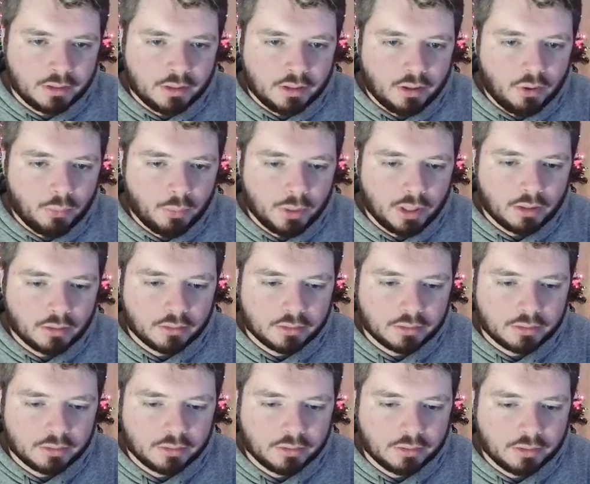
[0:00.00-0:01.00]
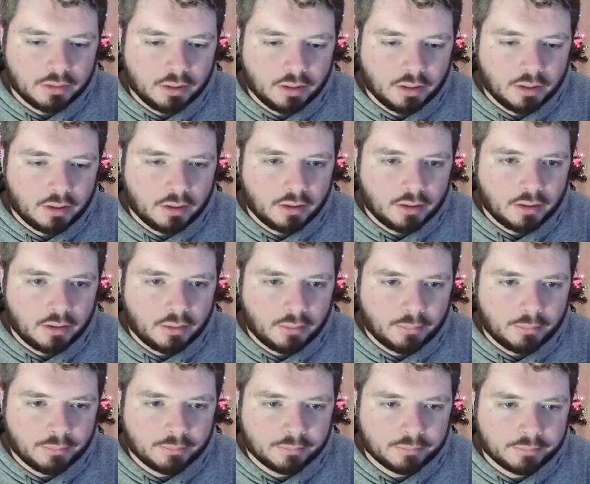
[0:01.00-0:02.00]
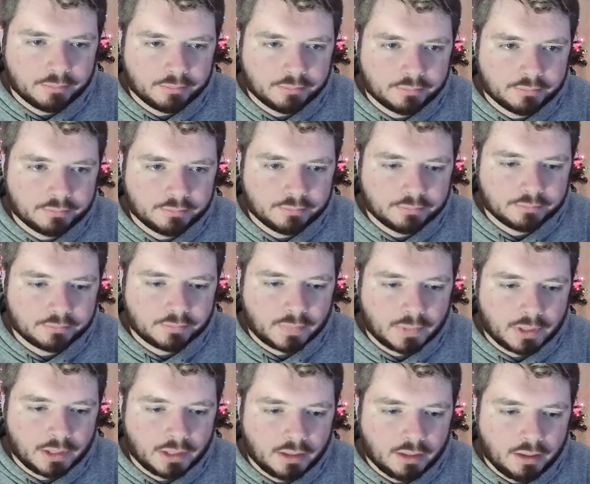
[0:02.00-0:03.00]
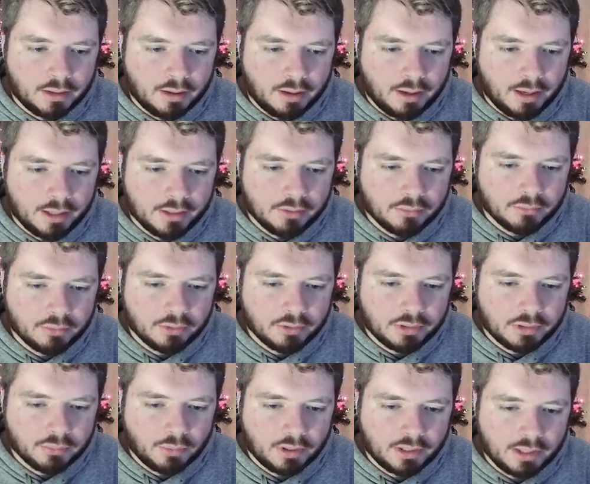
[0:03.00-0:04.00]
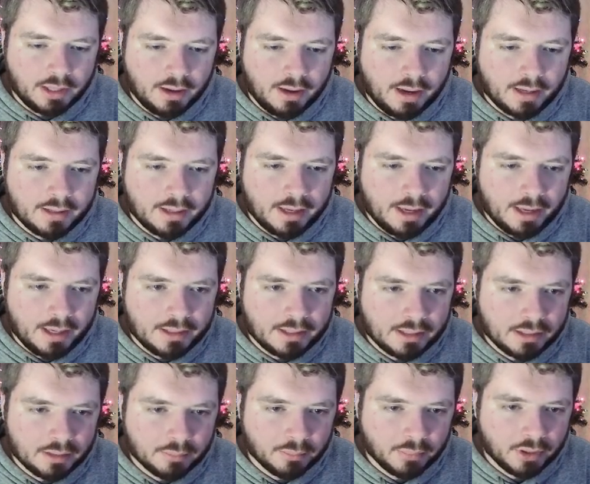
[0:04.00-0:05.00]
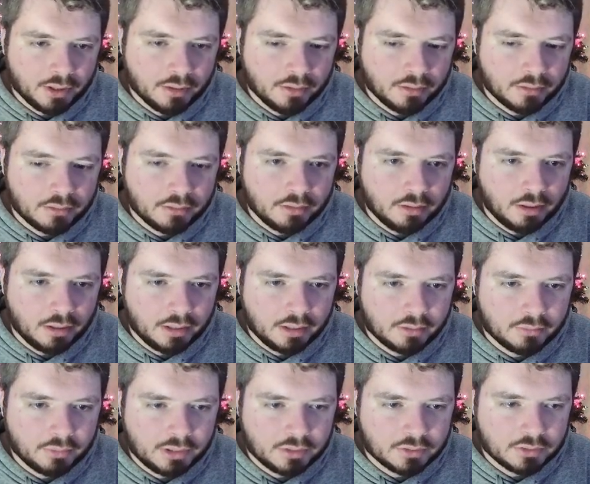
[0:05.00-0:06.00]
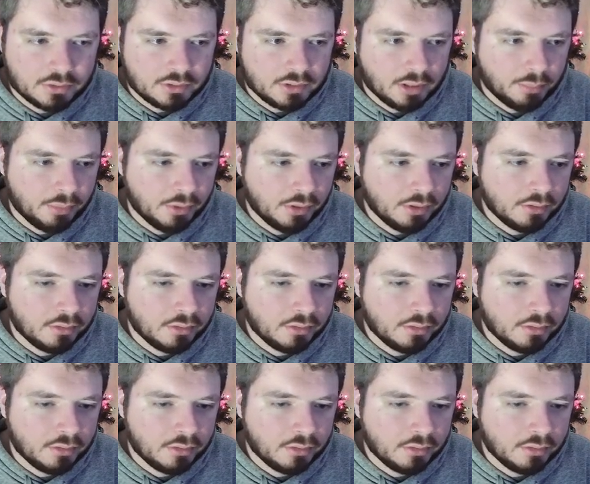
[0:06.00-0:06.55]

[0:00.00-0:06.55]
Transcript: Oh well. I don't really want to add any, but we can skip it.